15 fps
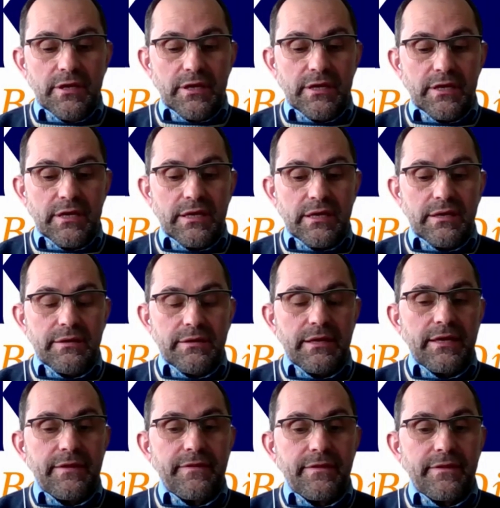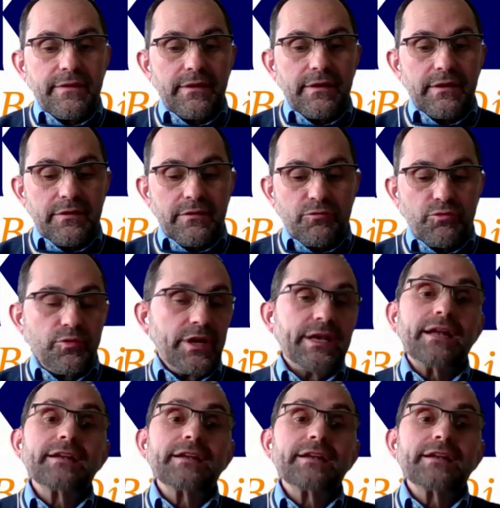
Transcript: and through an